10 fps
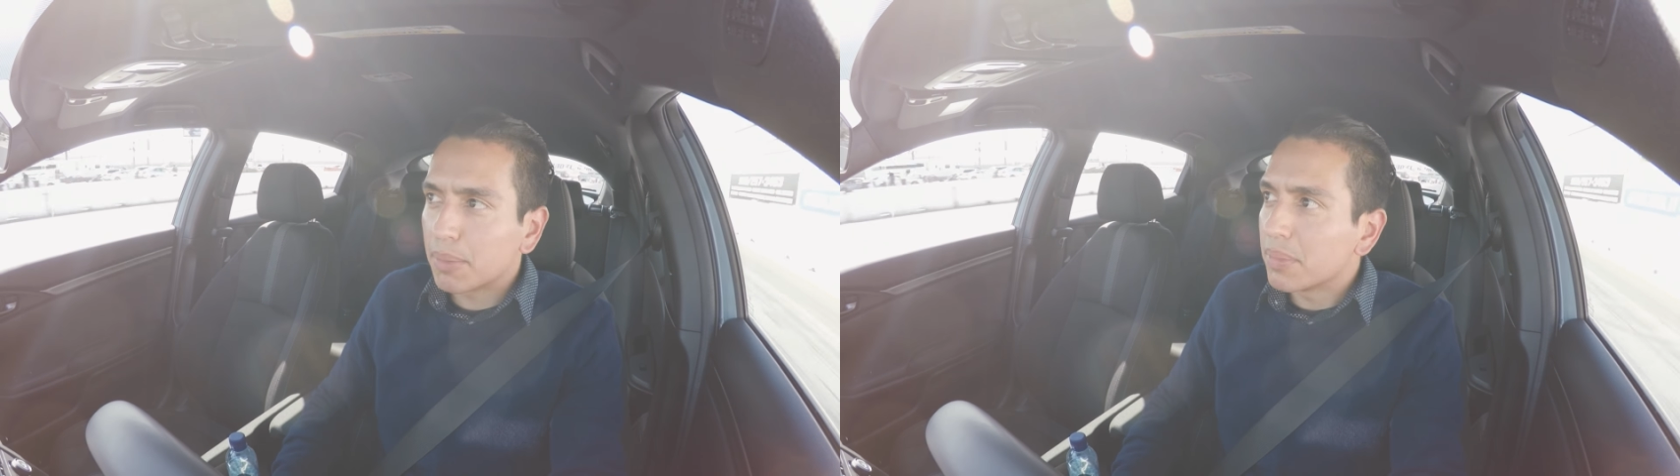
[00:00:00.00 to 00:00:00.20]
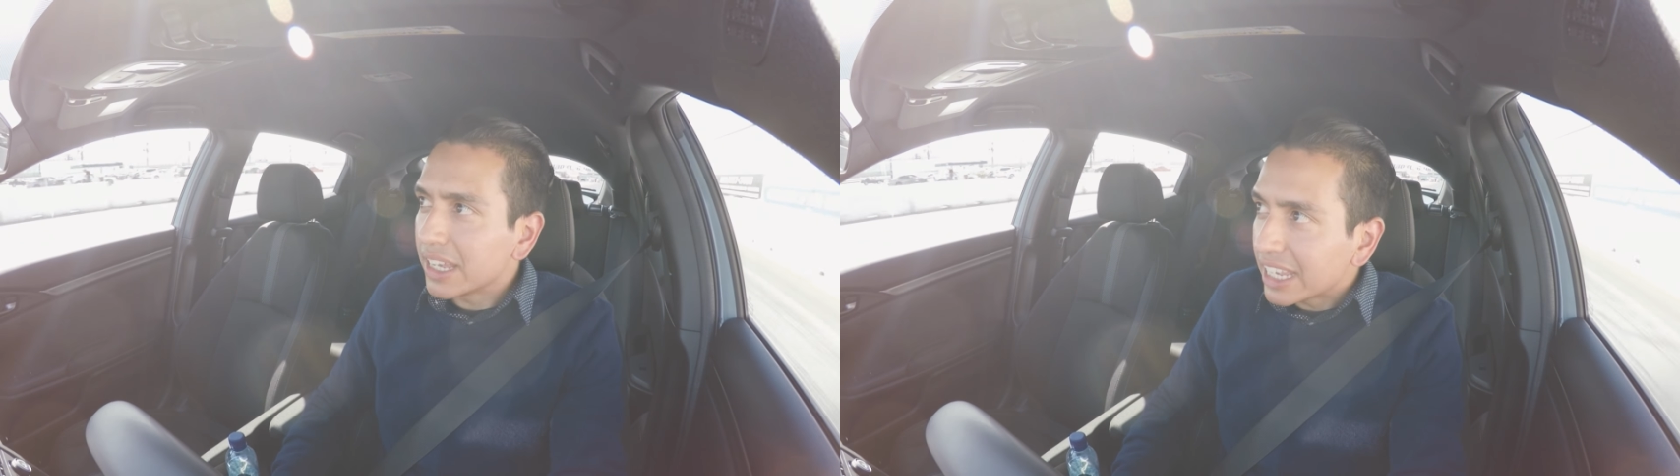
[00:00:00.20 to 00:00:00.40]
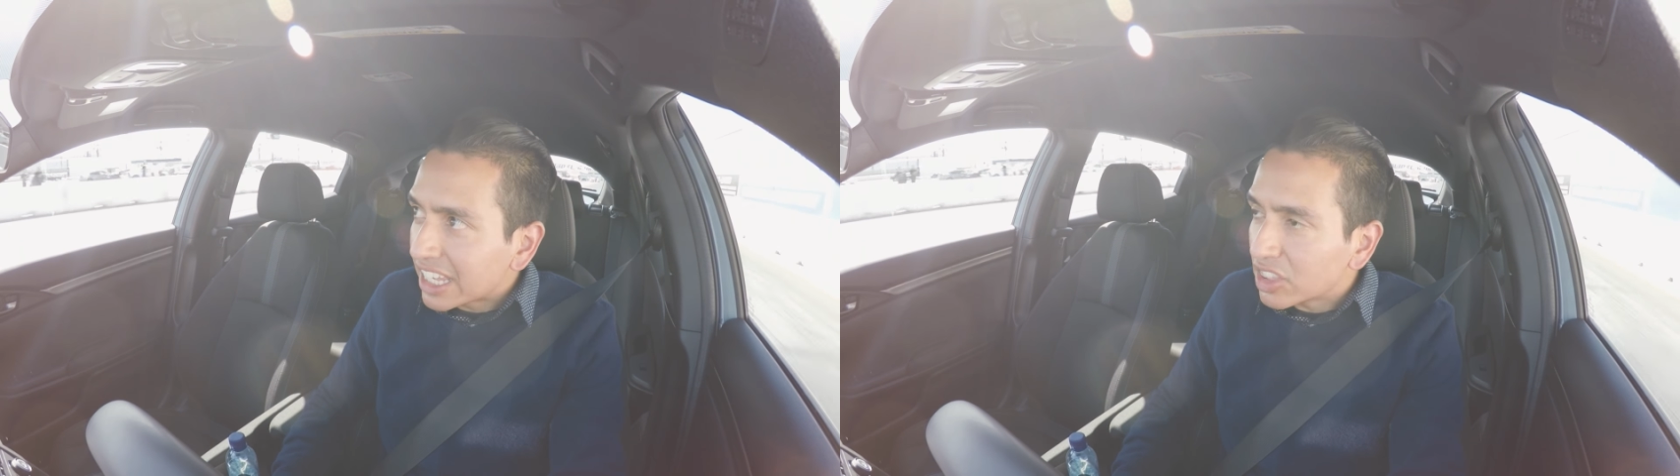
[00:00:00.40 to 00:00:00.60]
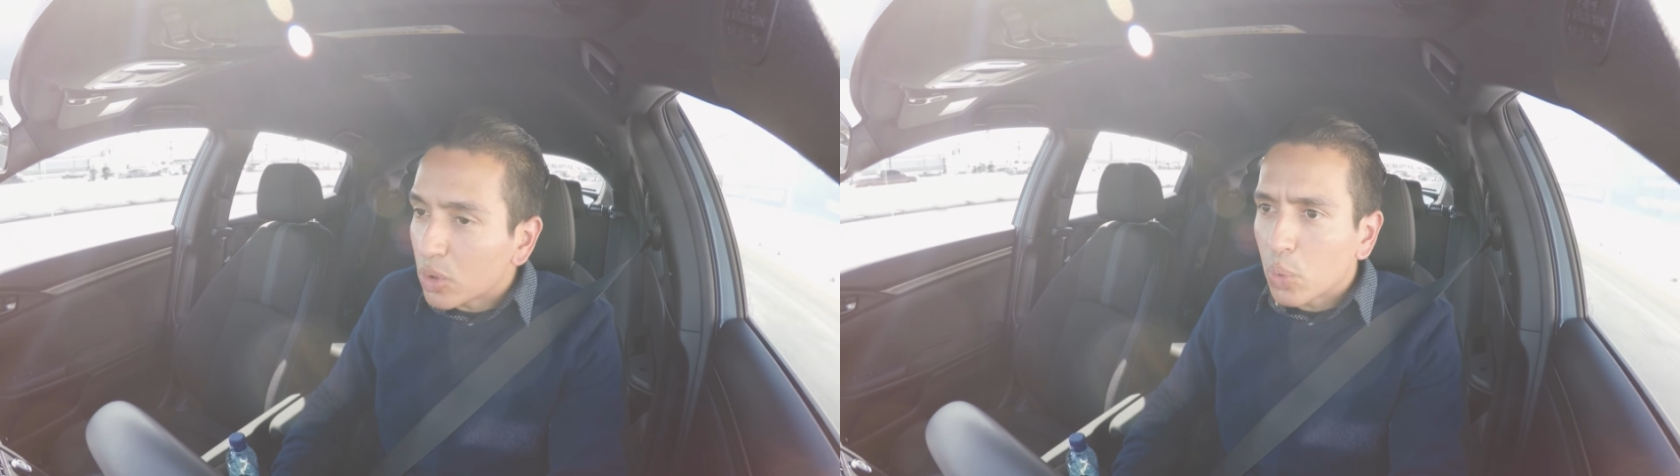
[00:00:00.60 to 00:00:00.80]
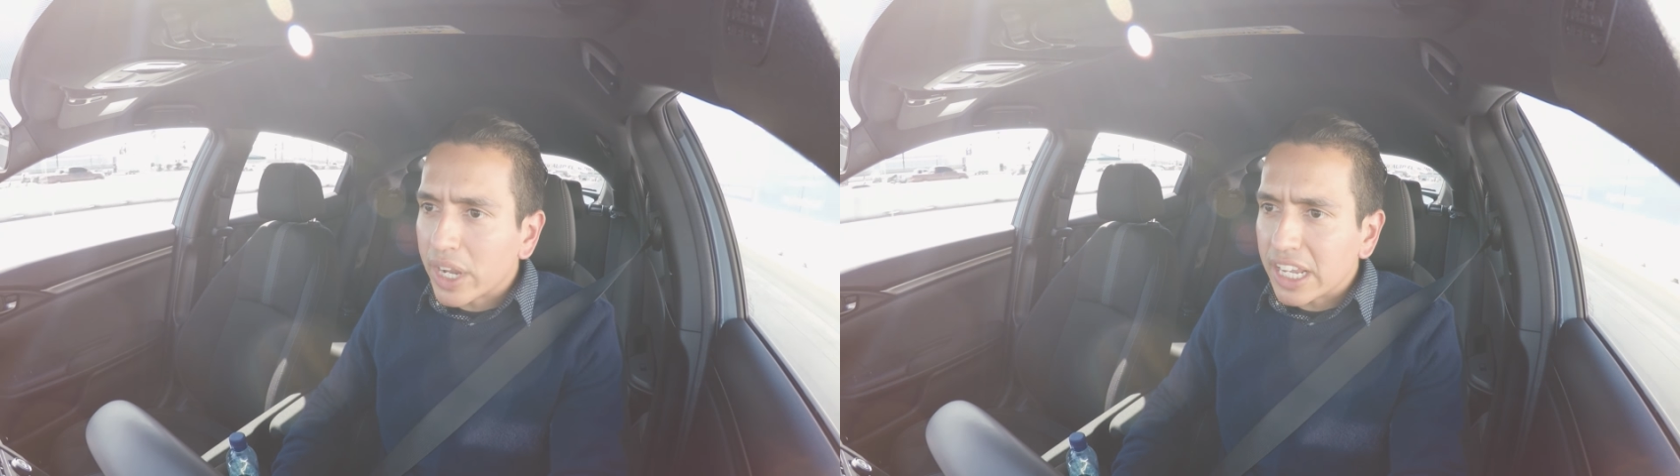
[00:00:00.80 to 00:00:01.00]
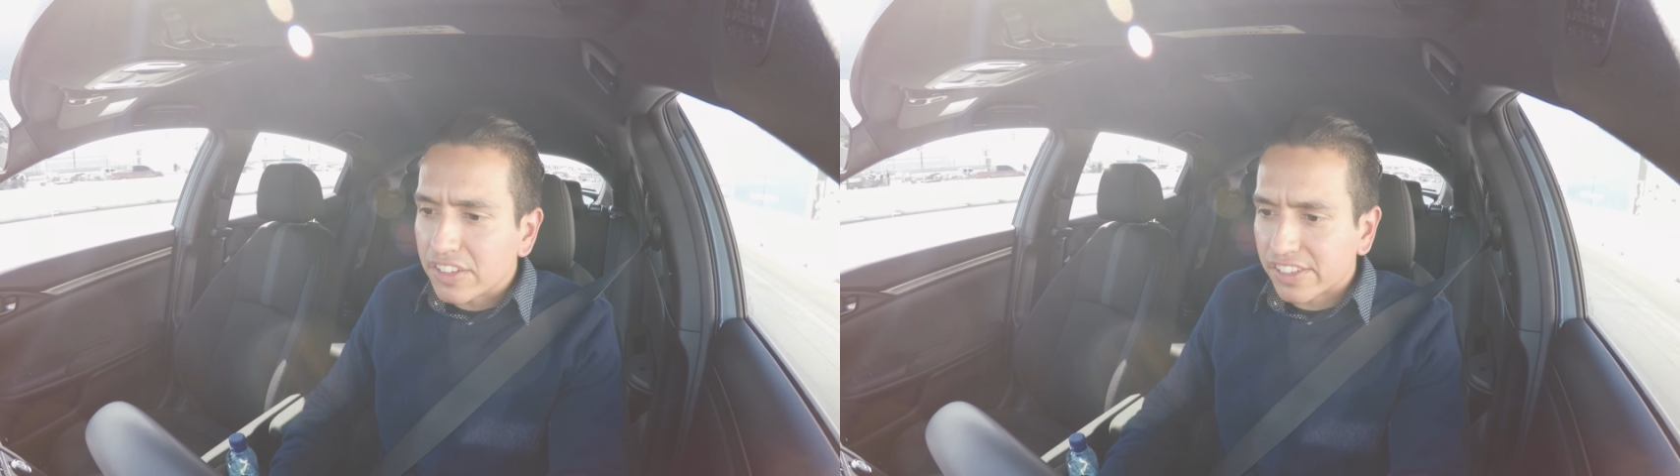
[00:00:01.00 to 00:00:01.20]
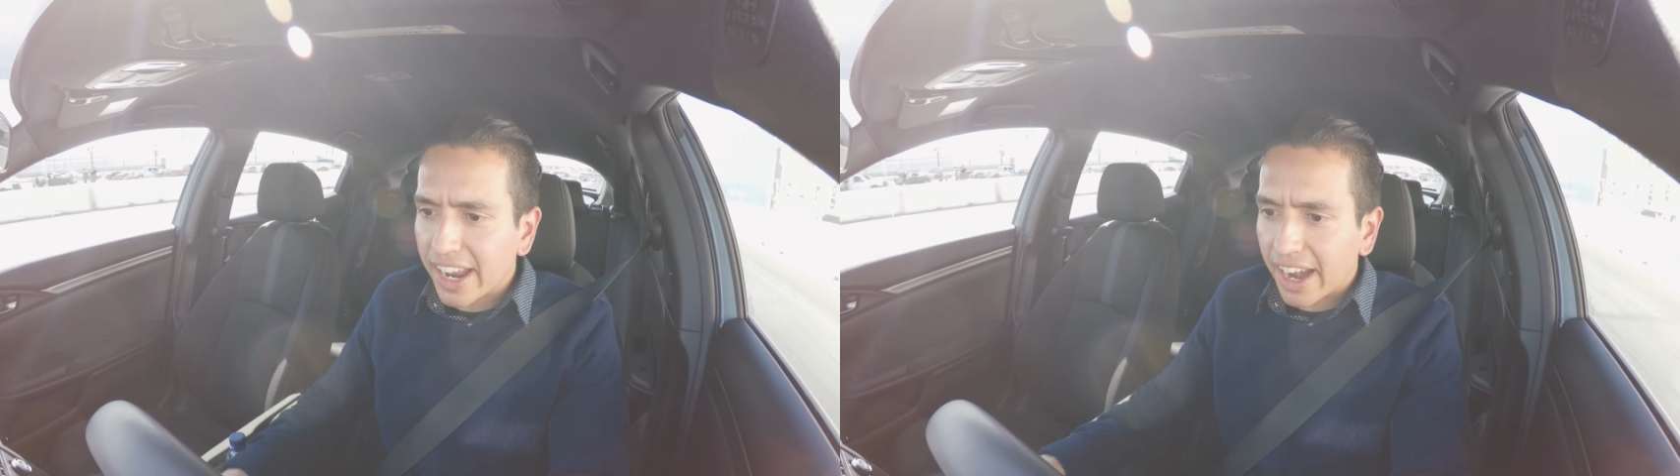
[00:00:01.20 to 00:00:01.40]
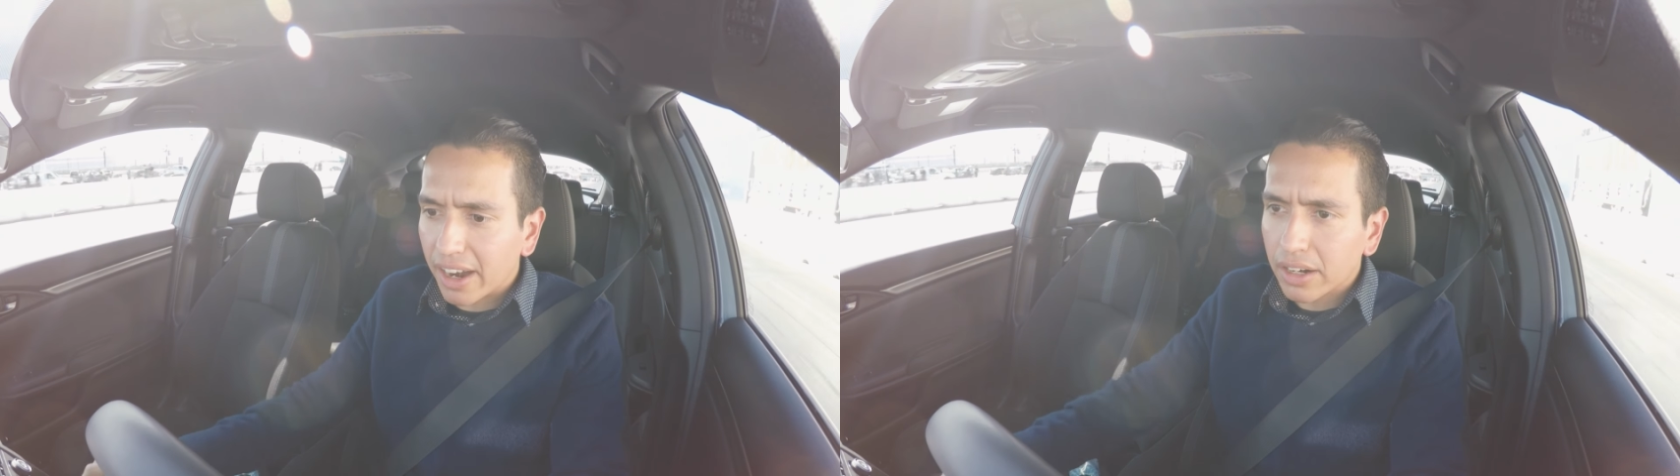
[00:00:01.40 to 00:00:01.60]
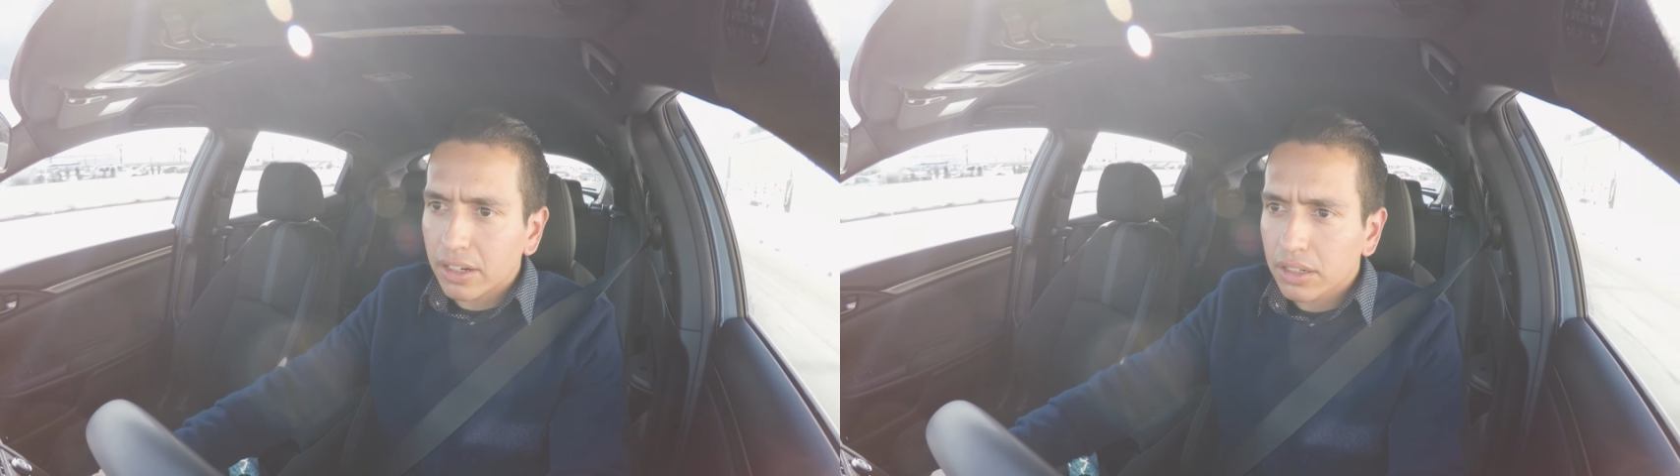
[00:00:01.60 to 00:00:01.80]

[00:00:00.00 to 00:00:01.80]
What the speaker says: him in the weeds there.